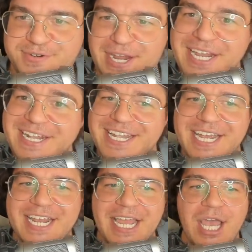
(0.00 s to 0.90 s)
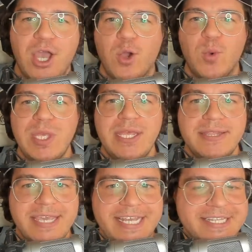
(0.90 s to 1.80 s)
right? Like, we
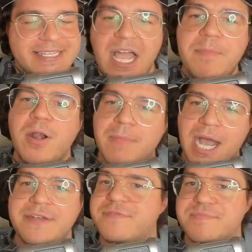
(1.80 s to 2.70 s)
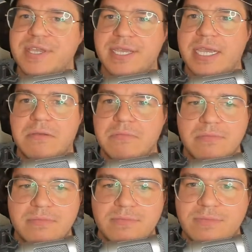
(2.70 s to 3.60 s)
can't stop our mind from thinking.
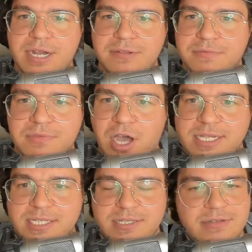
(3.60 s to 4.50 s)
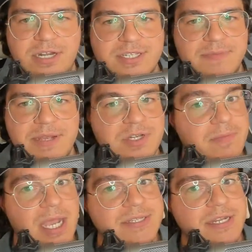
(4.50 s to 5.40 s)
Right? Thoughts. Sometimes our
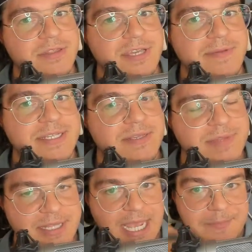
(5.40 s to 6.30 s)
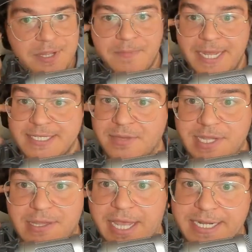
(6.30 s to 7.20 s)
mind's going to think about something that happened in the past that we
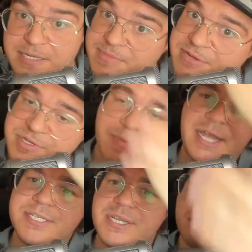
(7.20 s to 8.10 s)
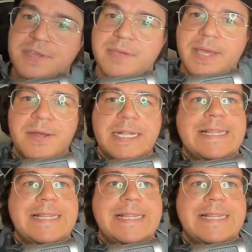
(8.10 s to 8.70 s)
didn't like. Sometimes our mind's going to think about